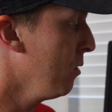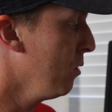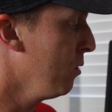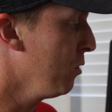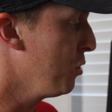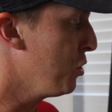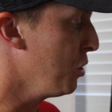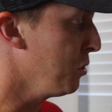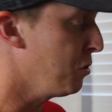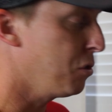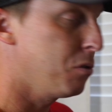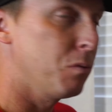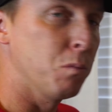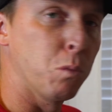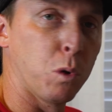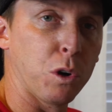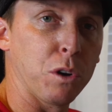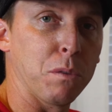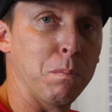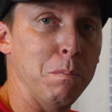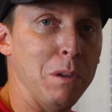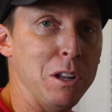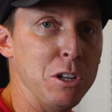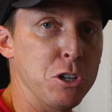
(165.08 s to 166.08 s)
Just
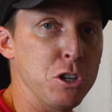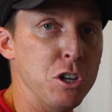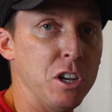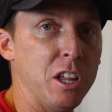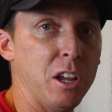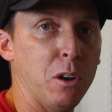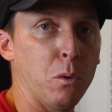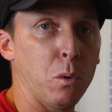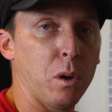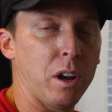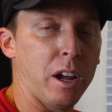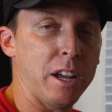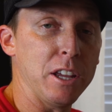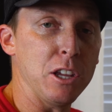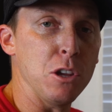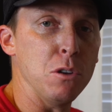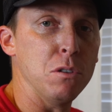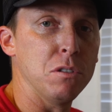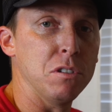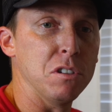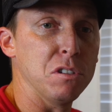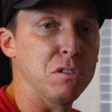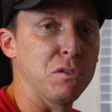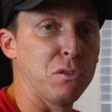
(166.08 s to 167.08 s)
worth mentioning, what I
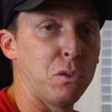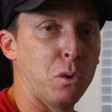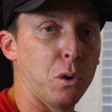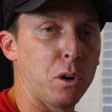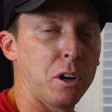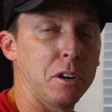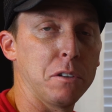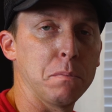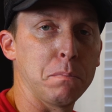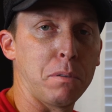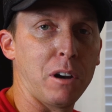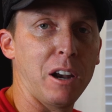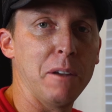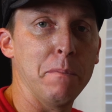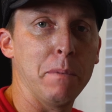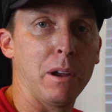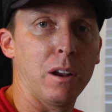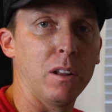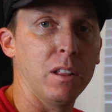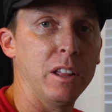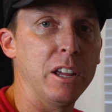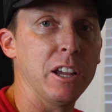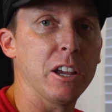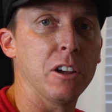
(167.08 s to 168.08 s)
use this for is
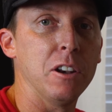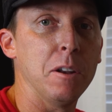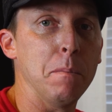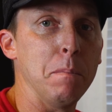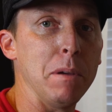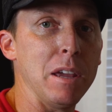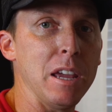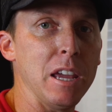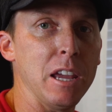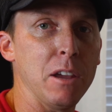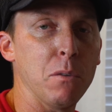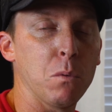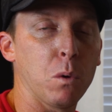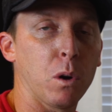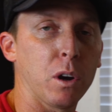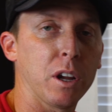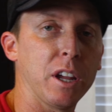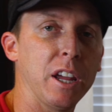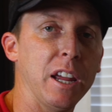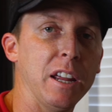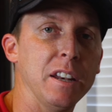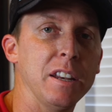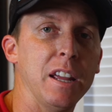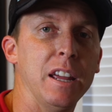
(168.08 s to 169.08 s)
primarily going to be
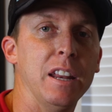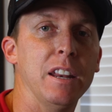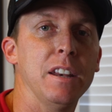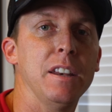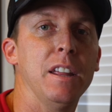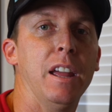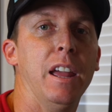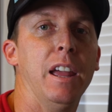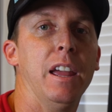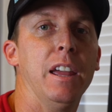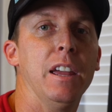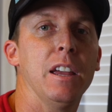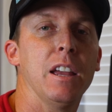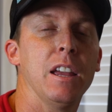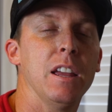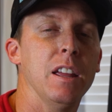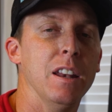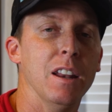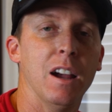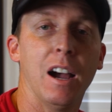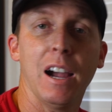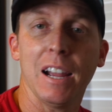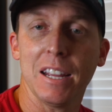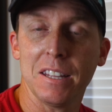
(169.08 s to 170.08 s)
working day-to-day
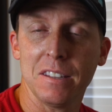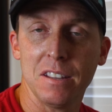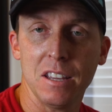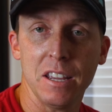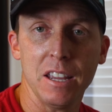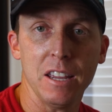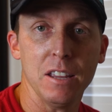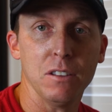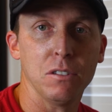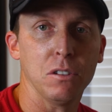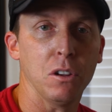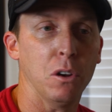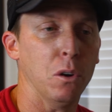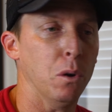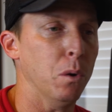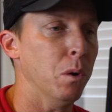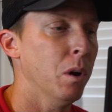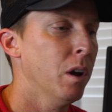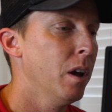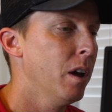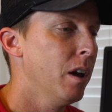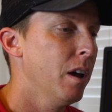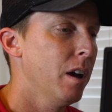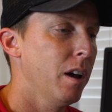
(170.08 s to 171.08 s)
in IT, so
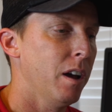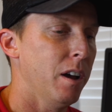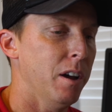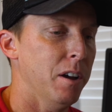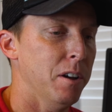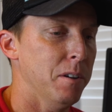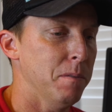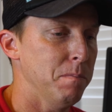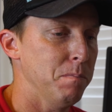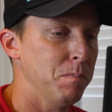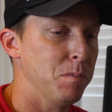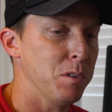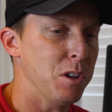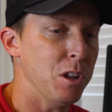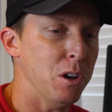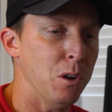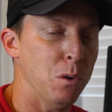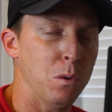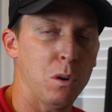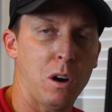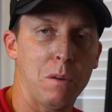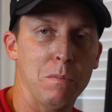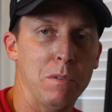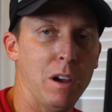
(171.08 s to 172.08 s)

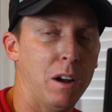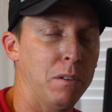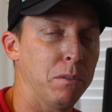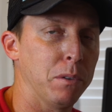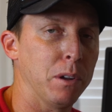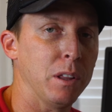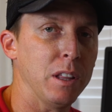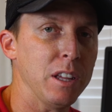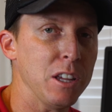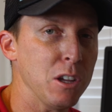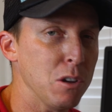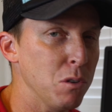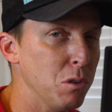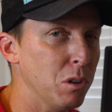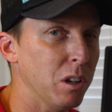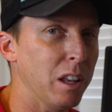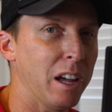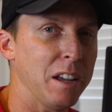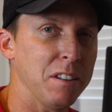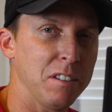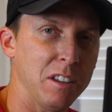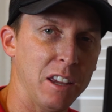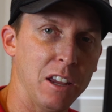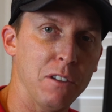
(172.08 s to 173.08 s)
I'm not really
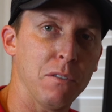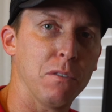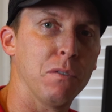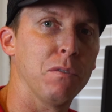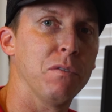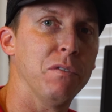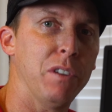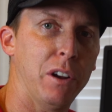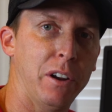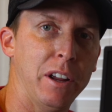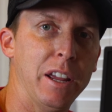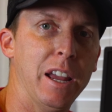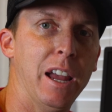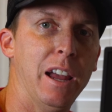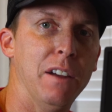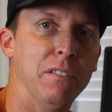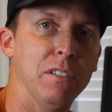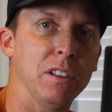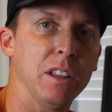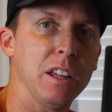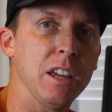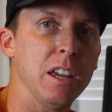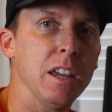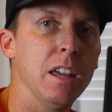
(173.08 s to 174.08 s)
utilizing it very
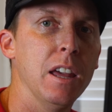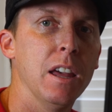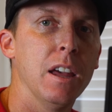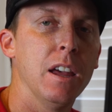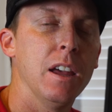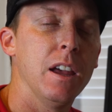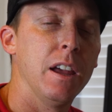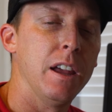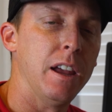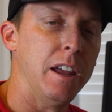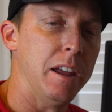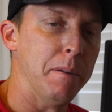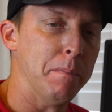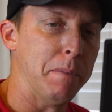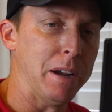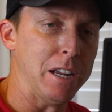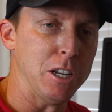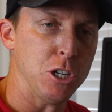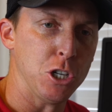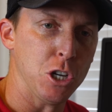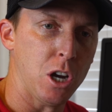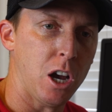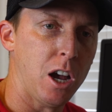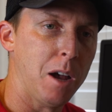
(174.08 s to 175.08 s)
heavily at my
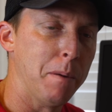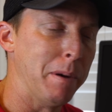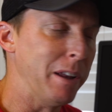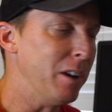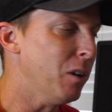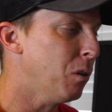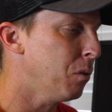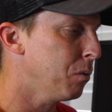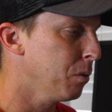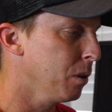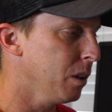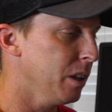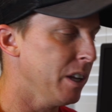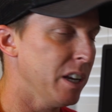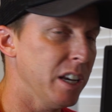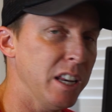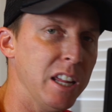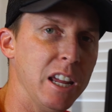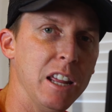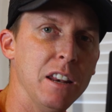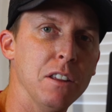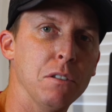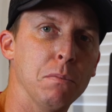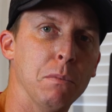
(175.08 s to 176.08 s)
job. I don't really
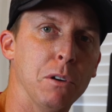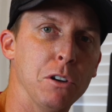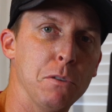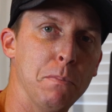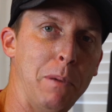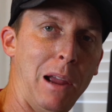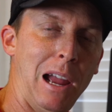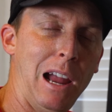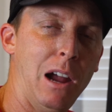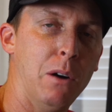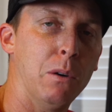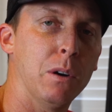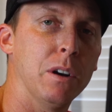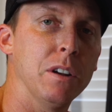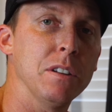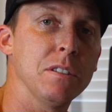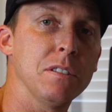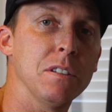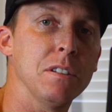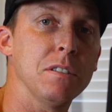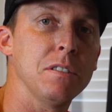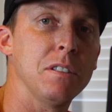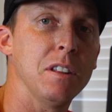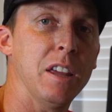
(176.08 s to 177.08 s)
need as much power as
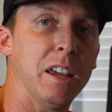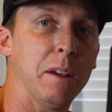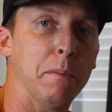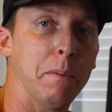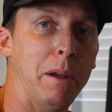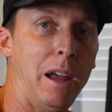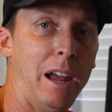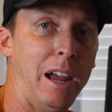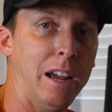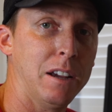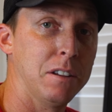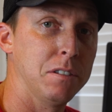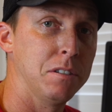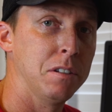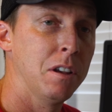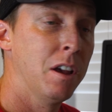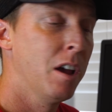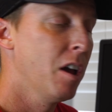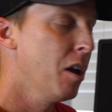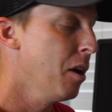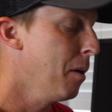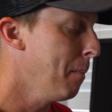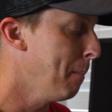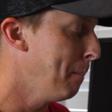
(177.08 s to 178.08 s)
this thing packs,
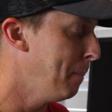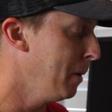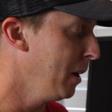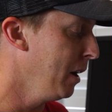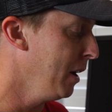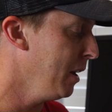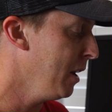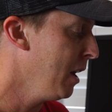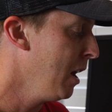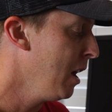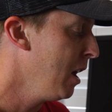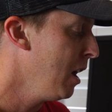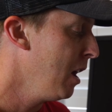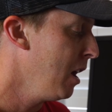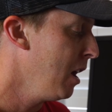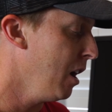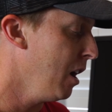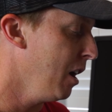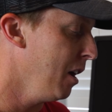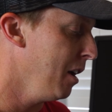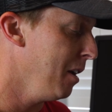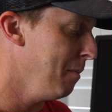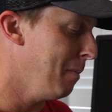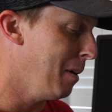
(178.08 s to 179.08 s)
but
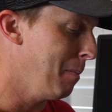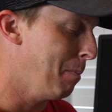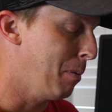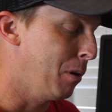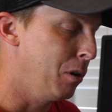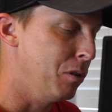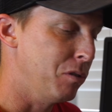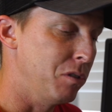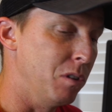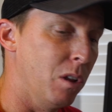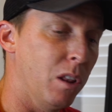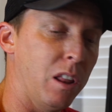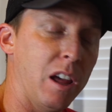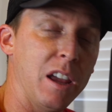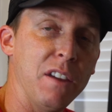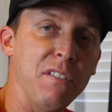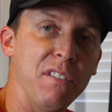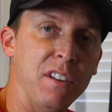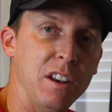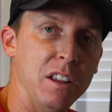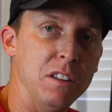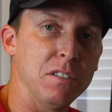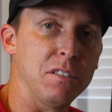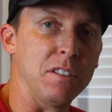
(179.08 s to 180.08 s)
in my personal
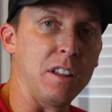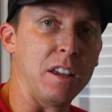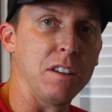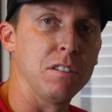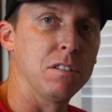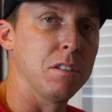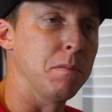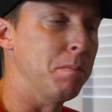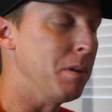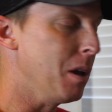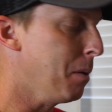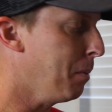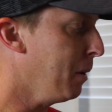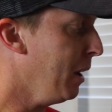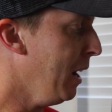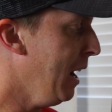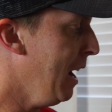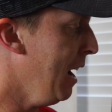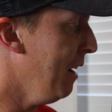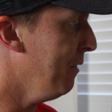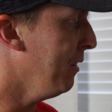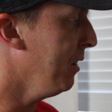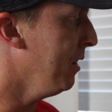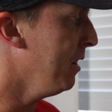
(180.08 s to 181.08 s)
life, it is nice to be able to
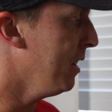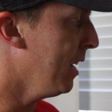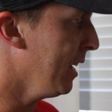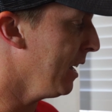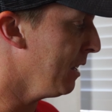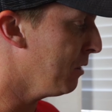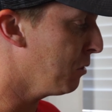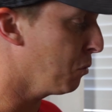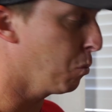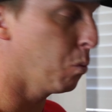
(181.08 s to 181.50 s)
have a nice